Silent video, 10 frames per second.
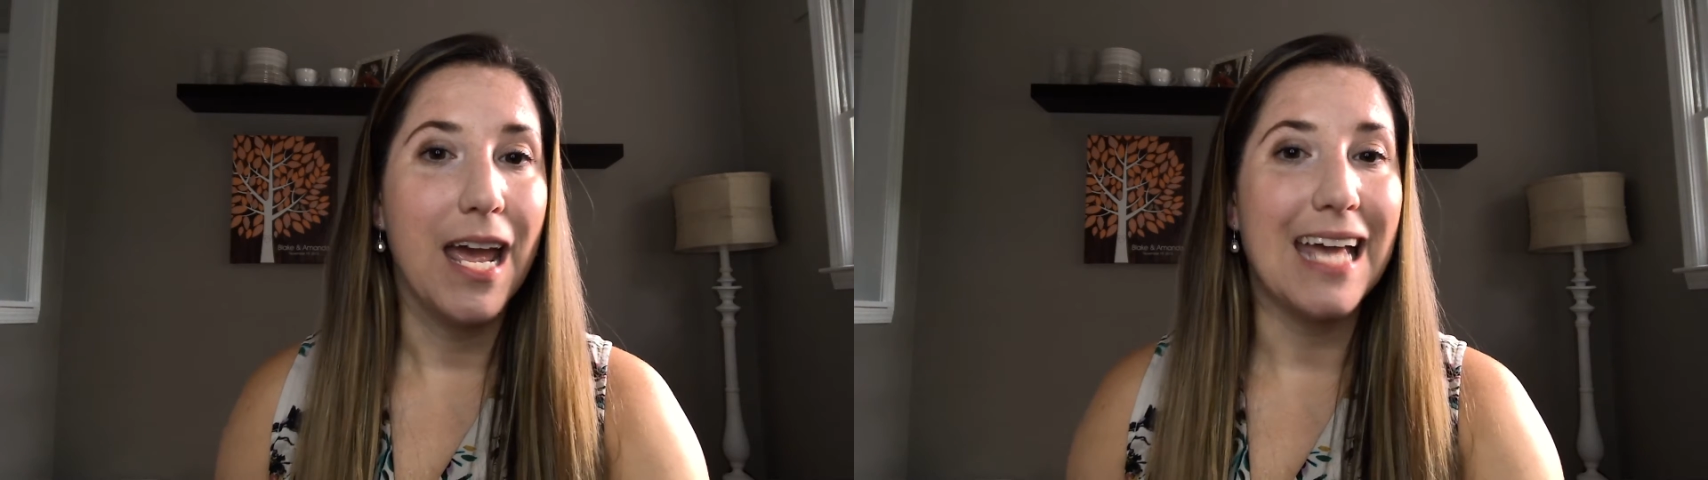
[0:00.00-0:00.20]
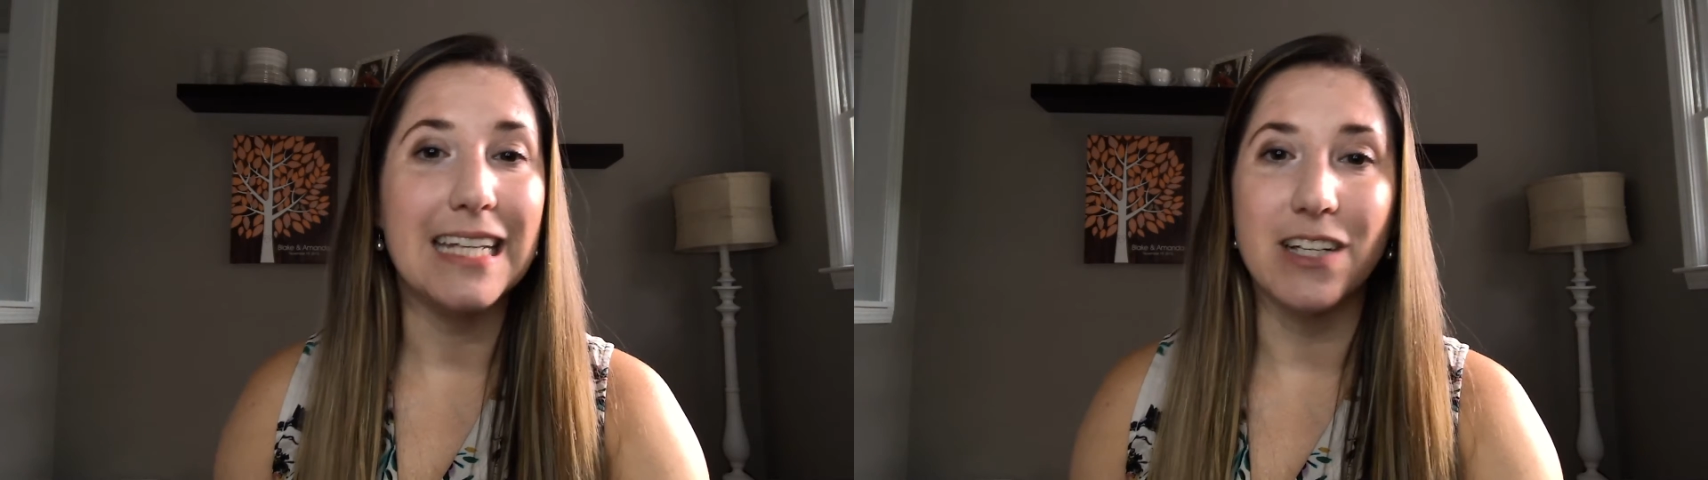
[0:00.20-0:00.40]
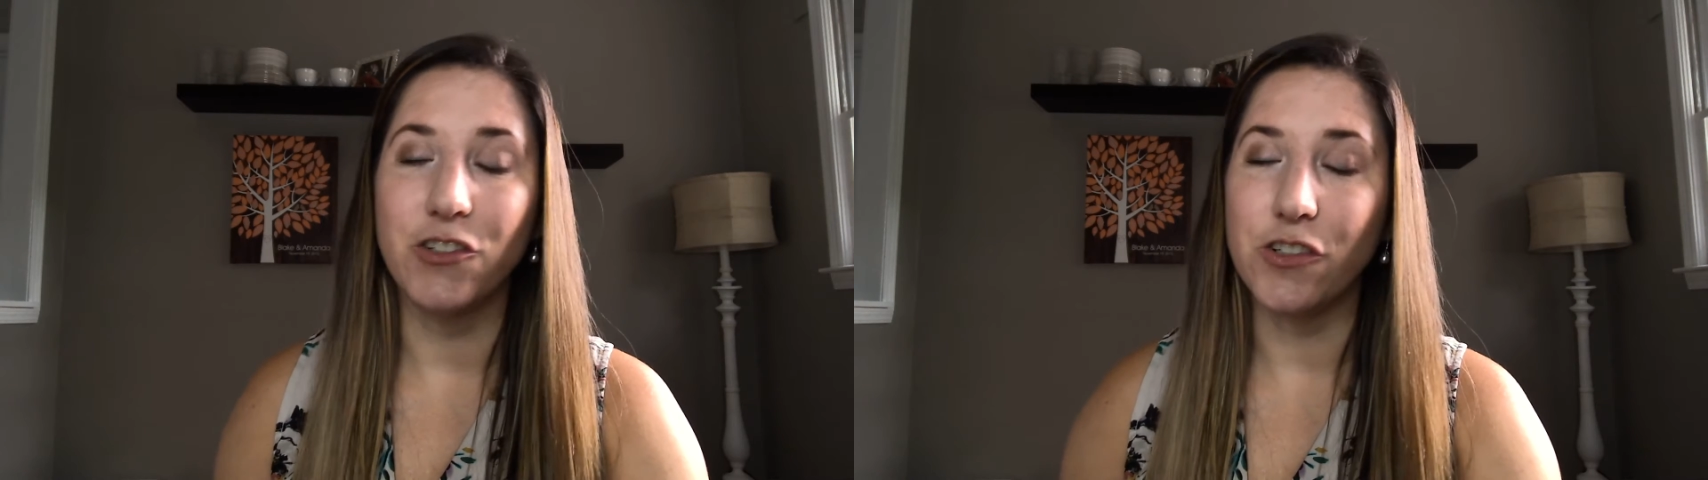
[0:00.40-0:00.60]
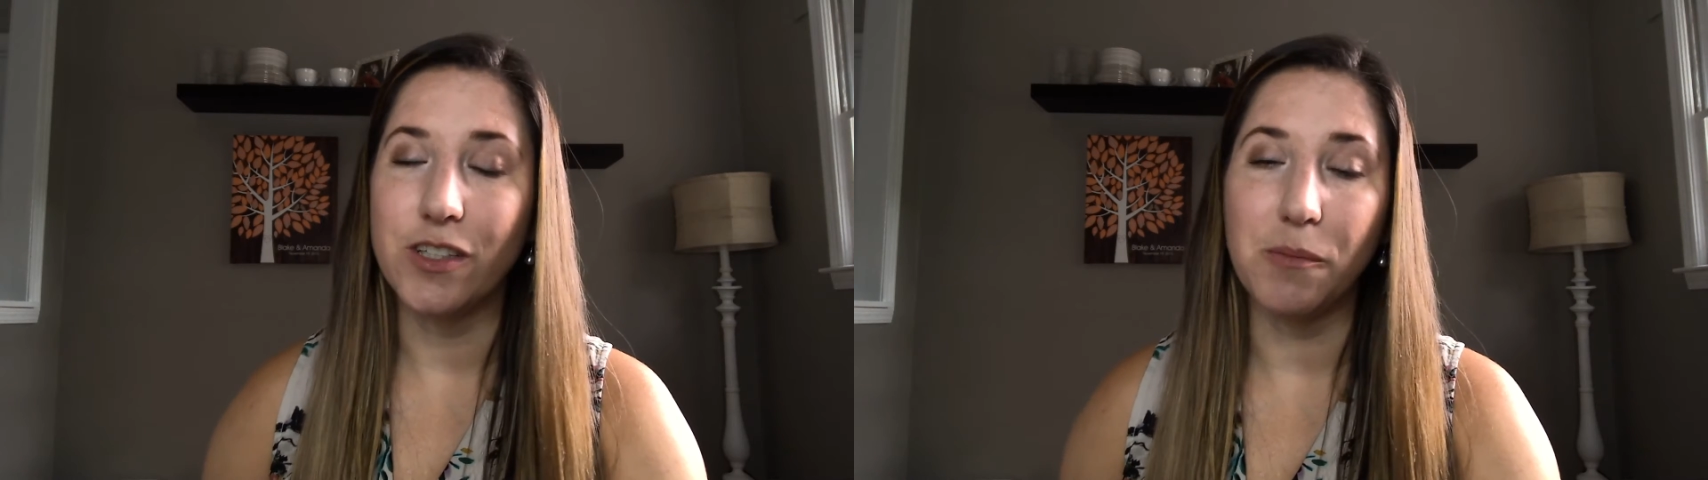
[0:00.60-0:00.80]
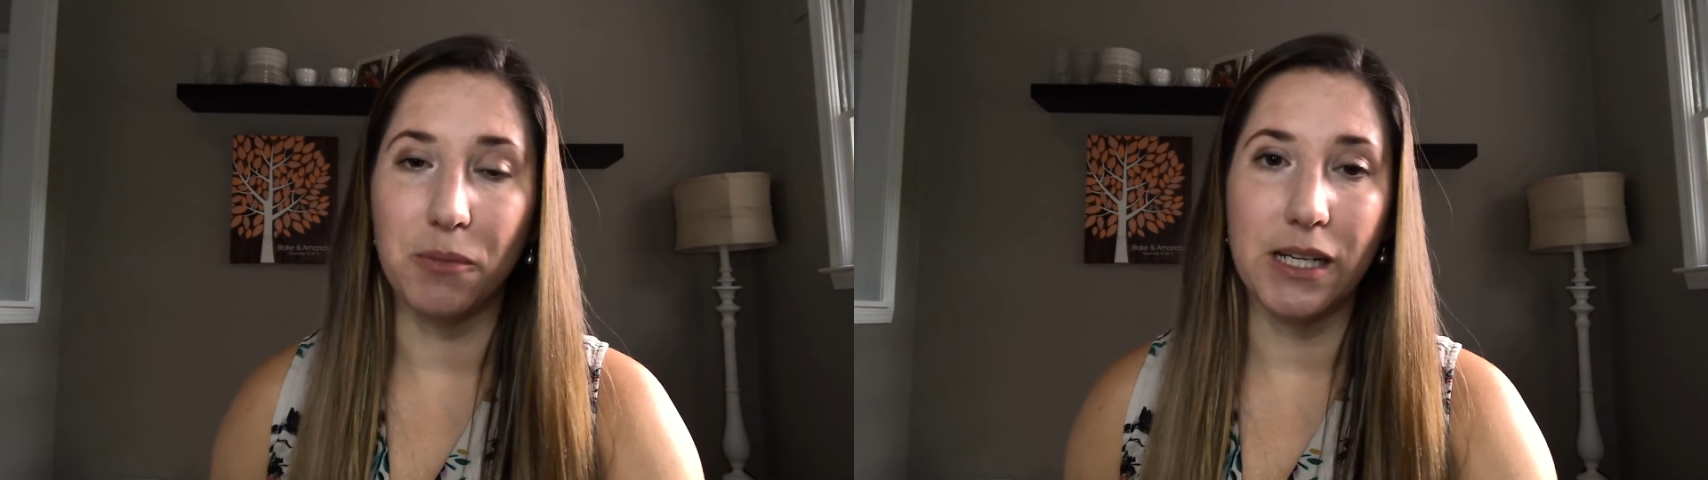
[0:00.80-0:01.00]
And that's just
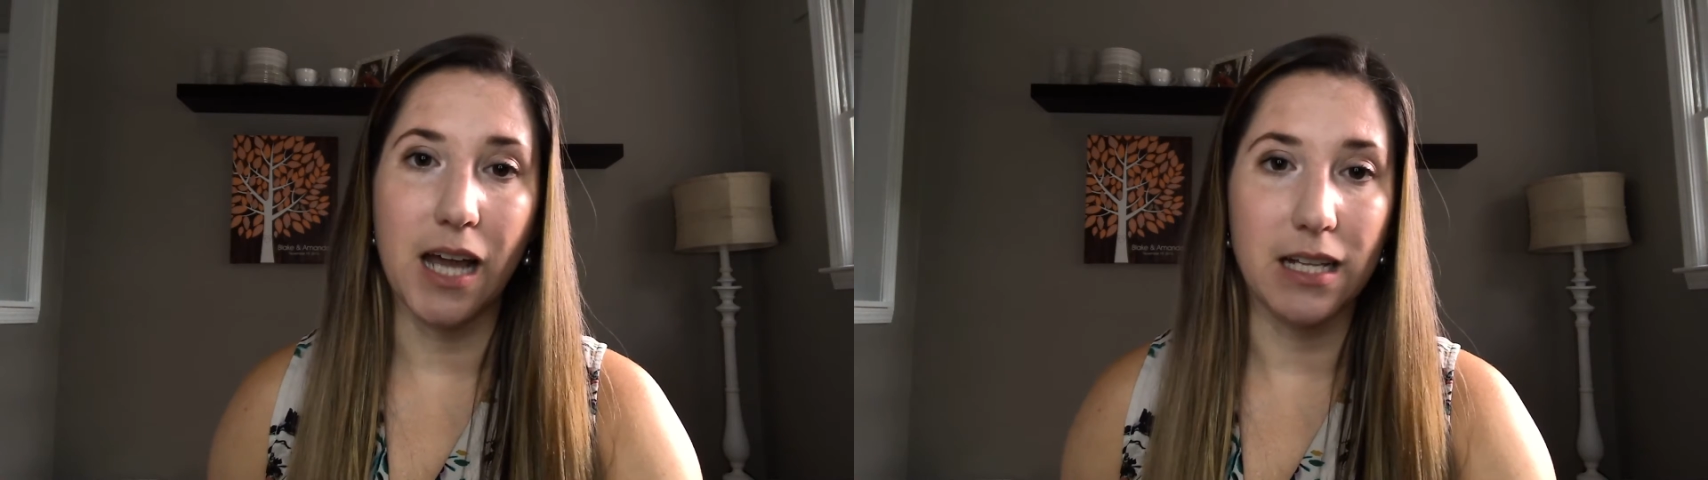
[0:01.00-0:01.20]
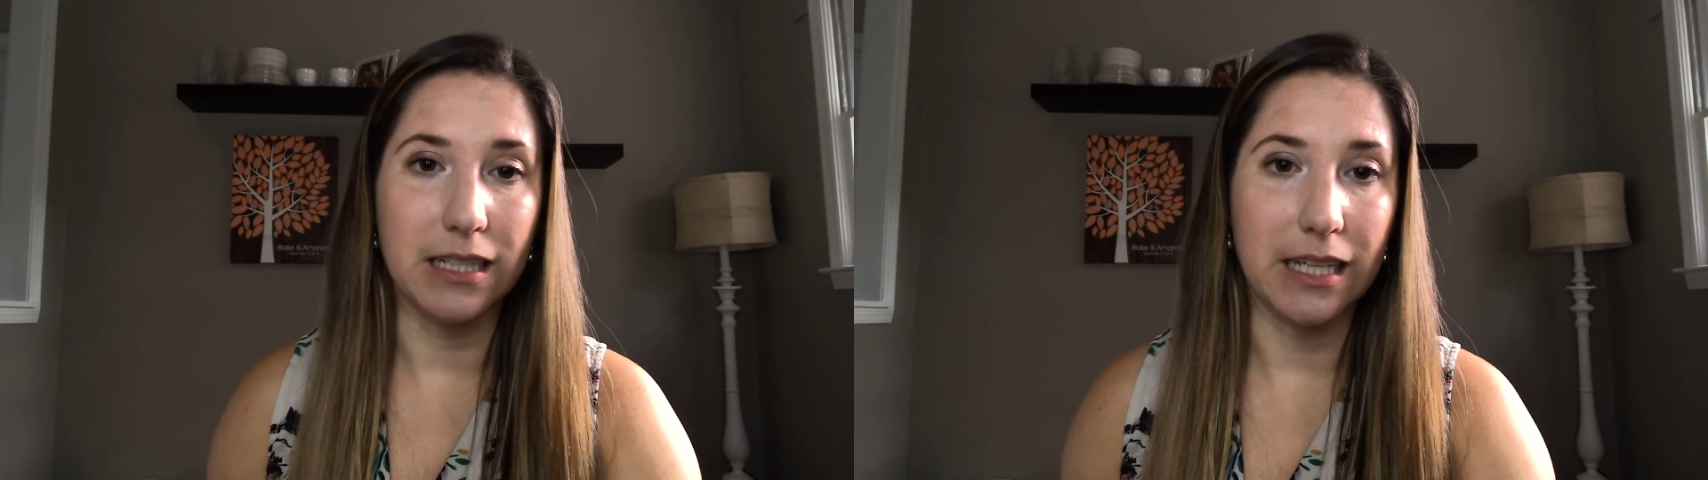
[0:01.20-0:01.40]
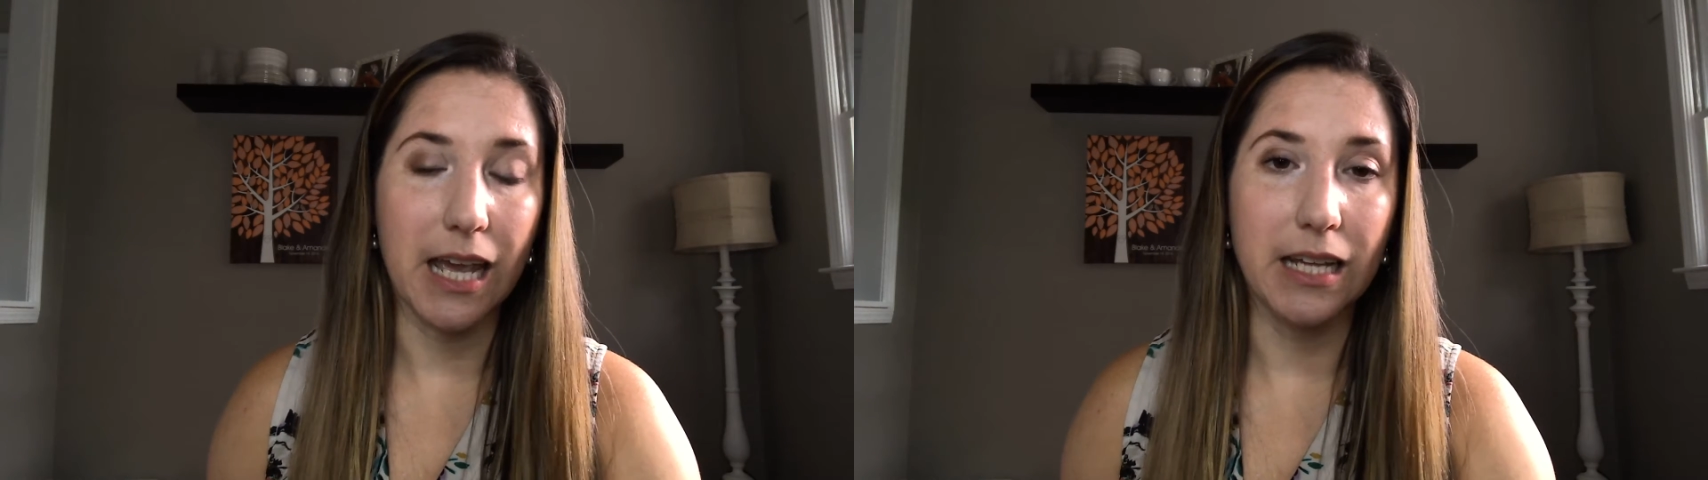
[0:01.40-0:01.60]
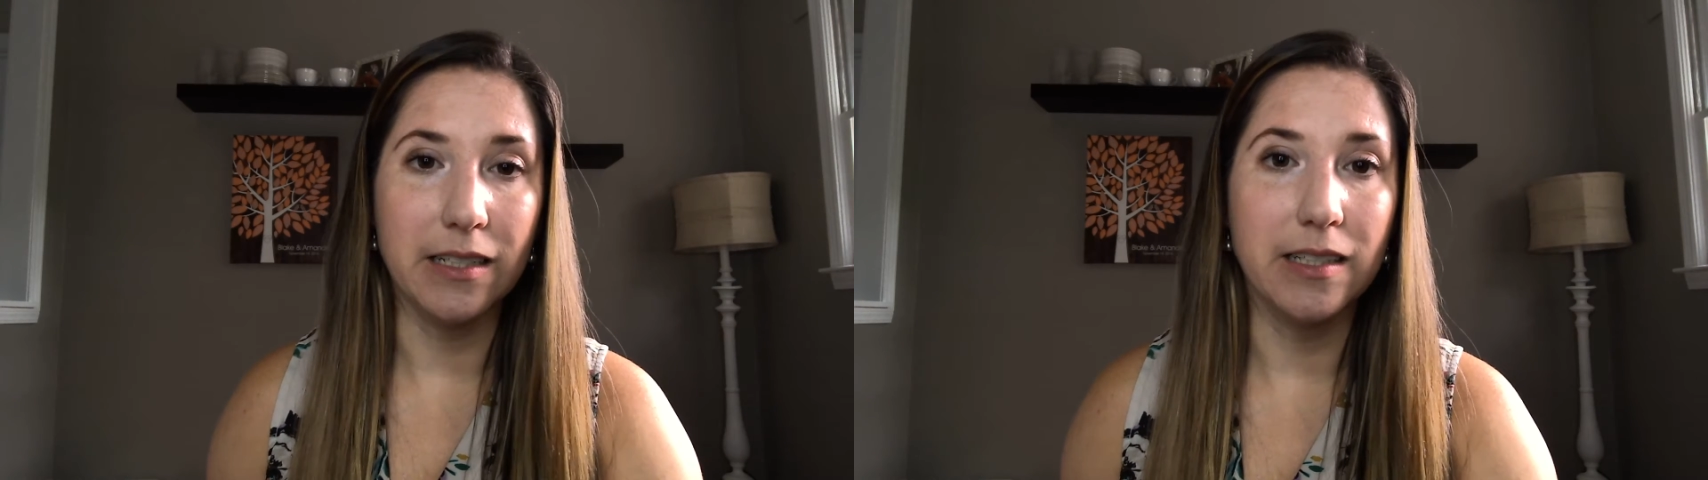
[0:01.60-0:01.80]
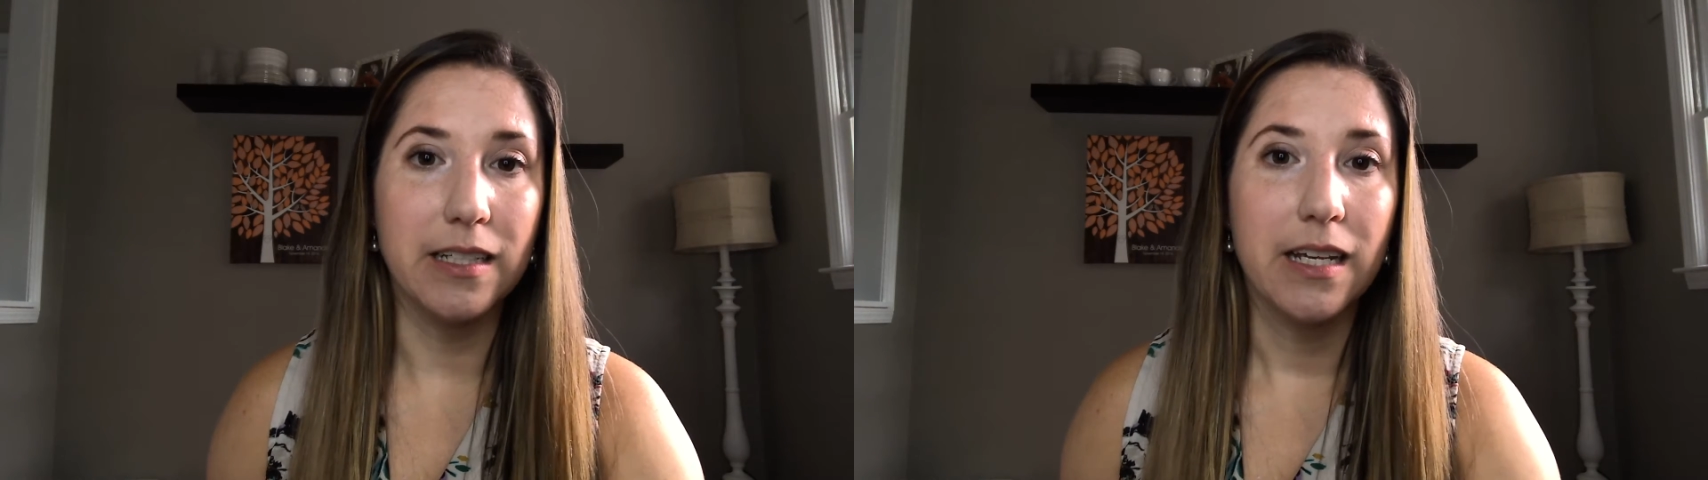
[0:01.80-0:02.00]
simply not the
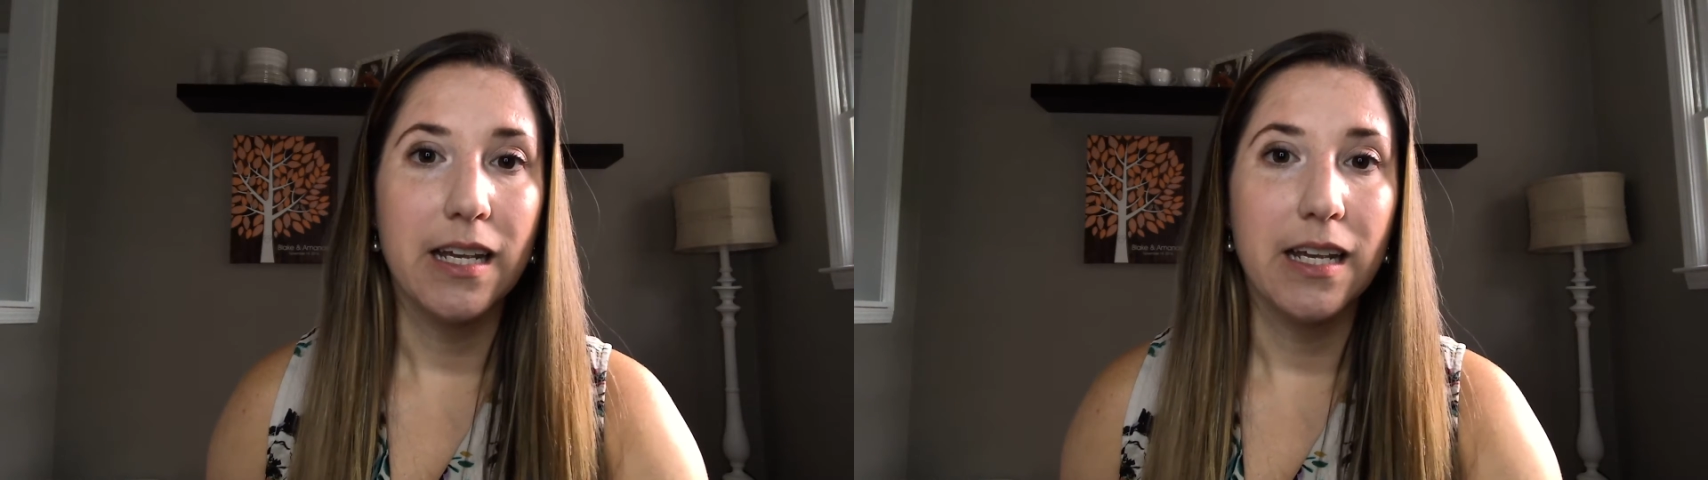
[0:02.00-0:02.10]
case.